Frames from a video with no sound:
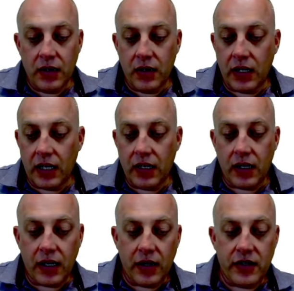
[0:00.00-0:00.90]
And
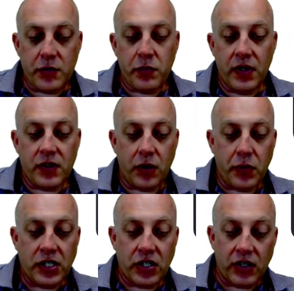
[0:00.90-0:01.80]
this
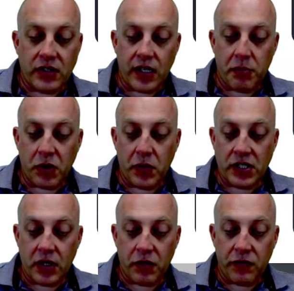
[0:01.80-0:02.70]
equation on top, equation
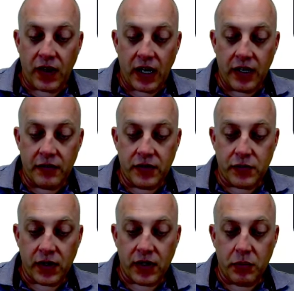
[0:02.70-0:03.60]
number 5, is
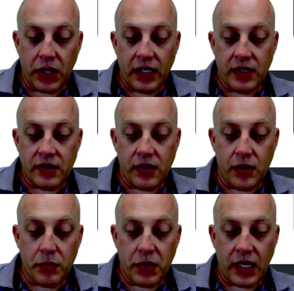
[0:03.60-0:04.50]
for a compliant
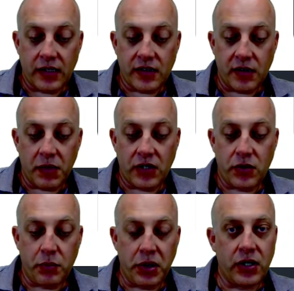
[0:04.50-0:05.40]
slope that has some
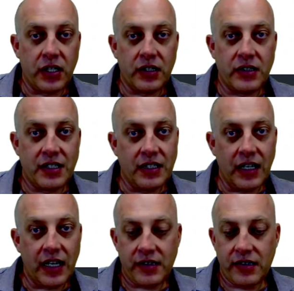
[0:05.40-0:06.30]
natural period
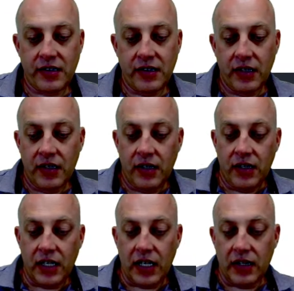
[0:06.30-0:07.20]
Ts.
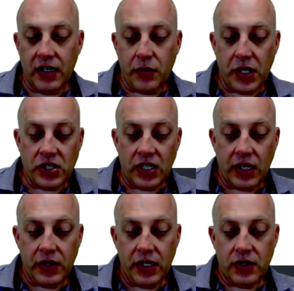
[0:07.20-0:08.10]
And the equation
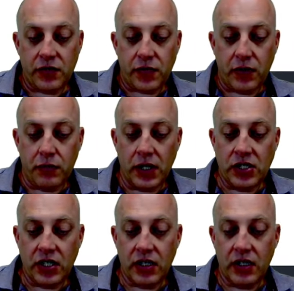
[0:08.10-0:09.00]
down here is for a
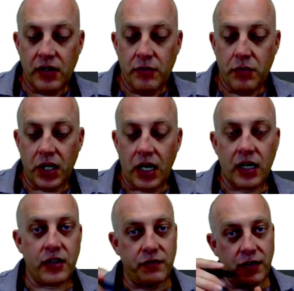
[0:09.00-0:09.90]
rigid block,
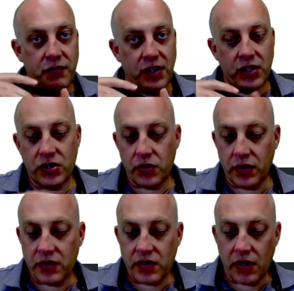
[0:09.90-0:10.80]
or for a very
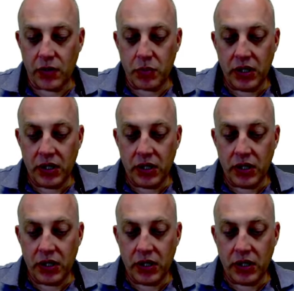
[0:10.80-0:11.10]
short slope,